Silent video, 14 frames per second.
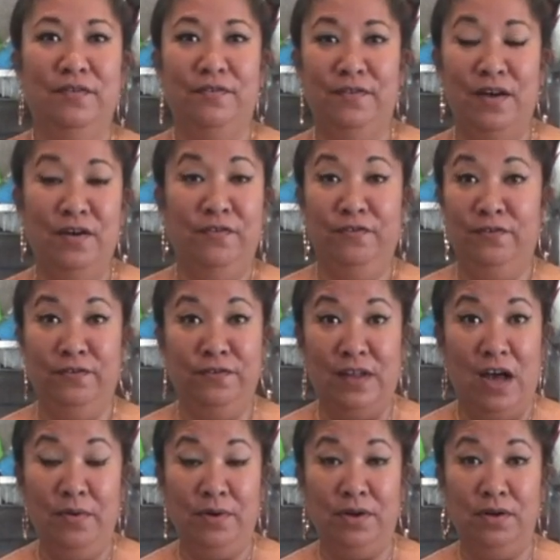a
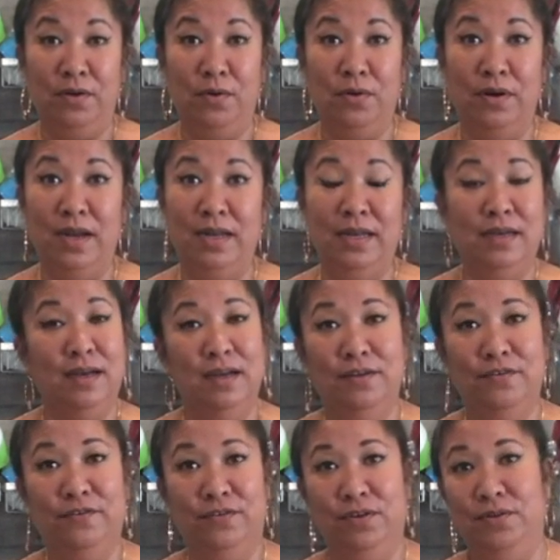flower or any
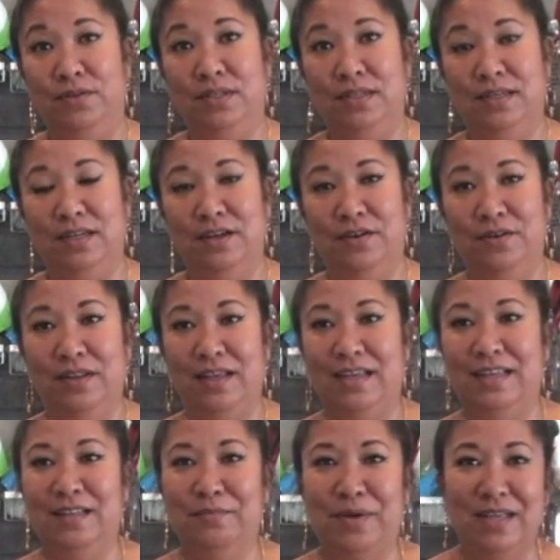kind of fruit,
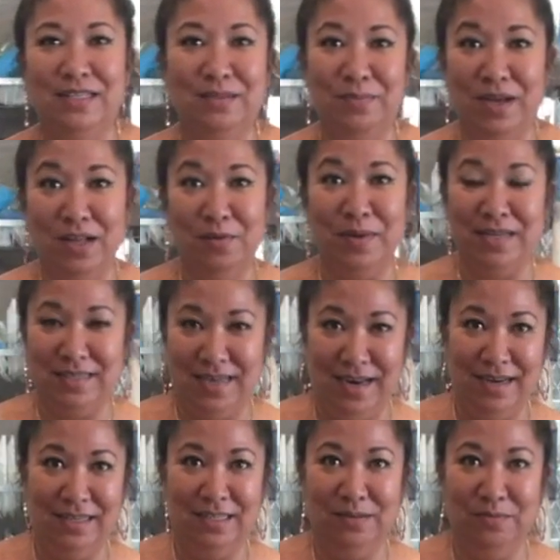like by smell, by
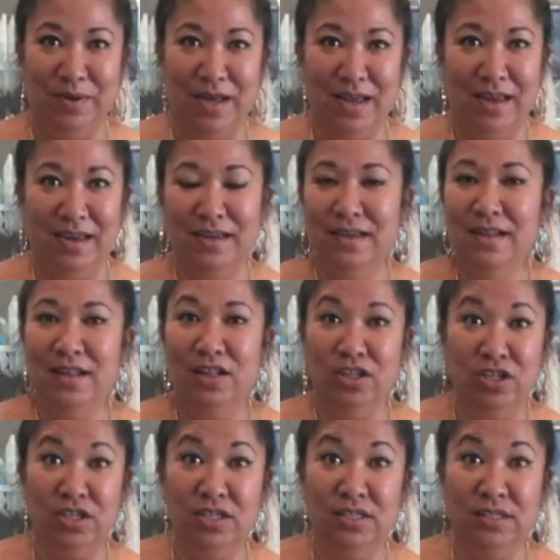taste, by
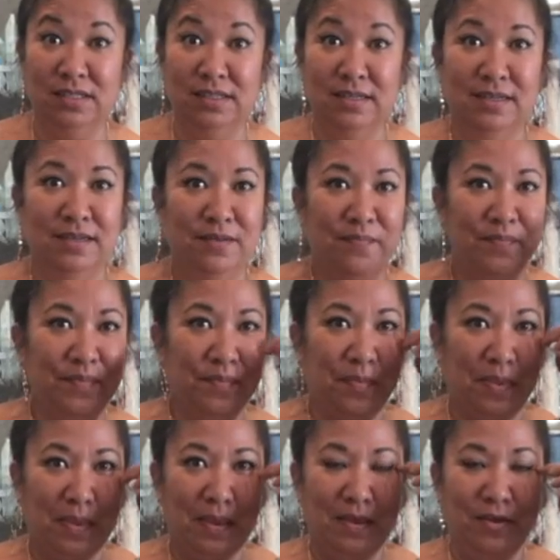looks.
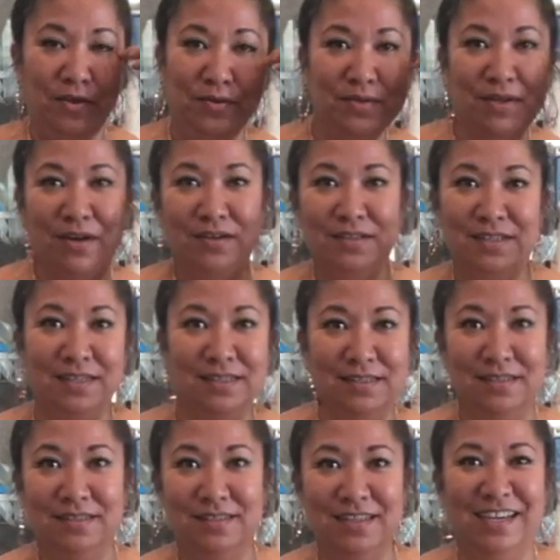Use our
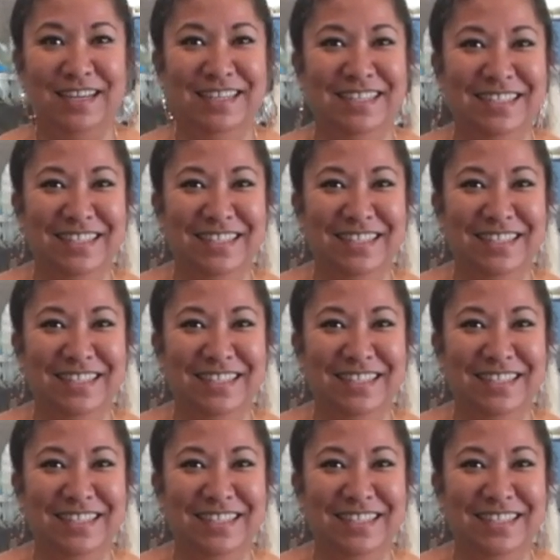senses.